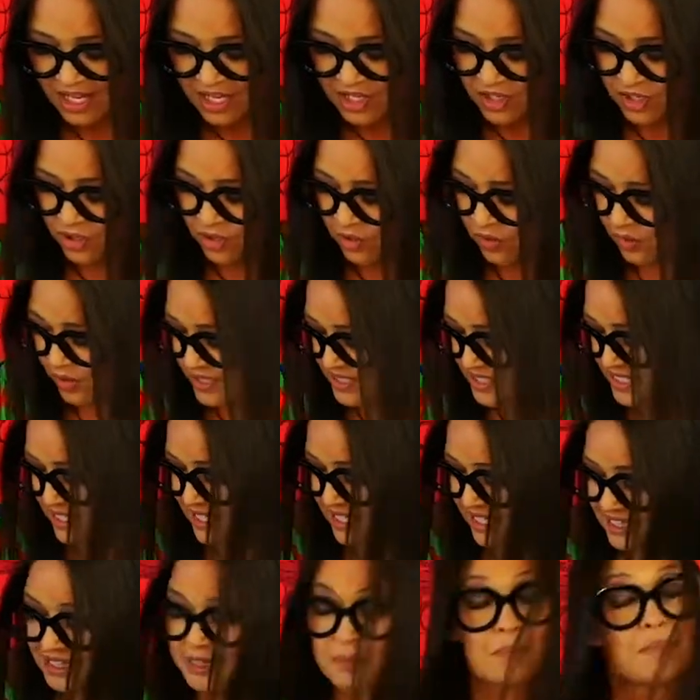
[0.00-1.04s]
You're going to
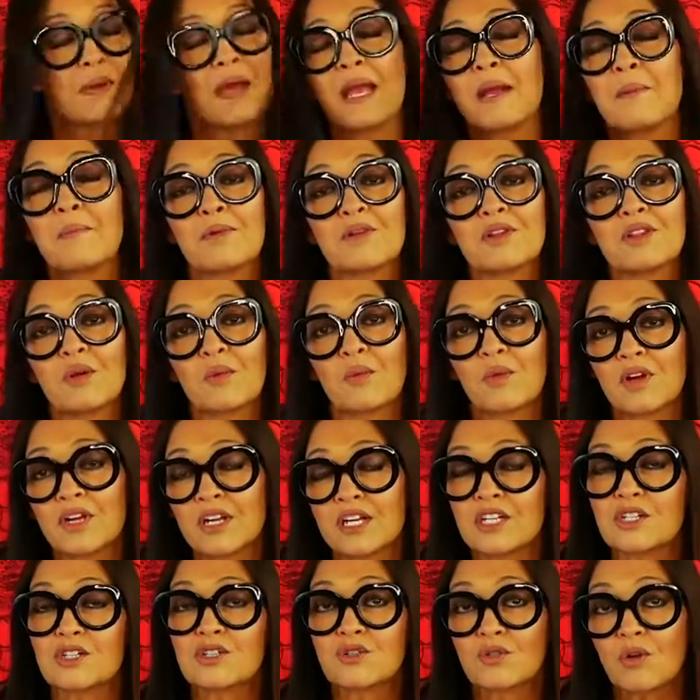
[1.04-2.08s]
get the paper that we're
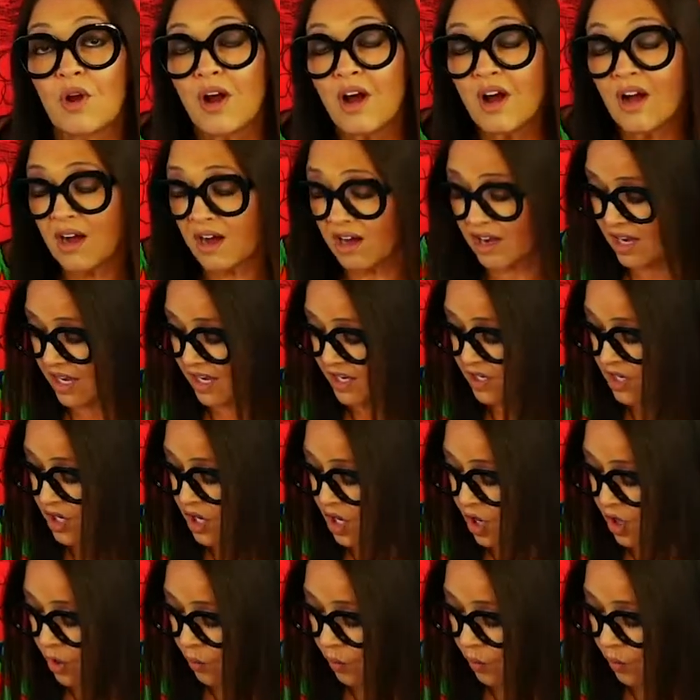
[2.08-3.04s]
gonna draw on,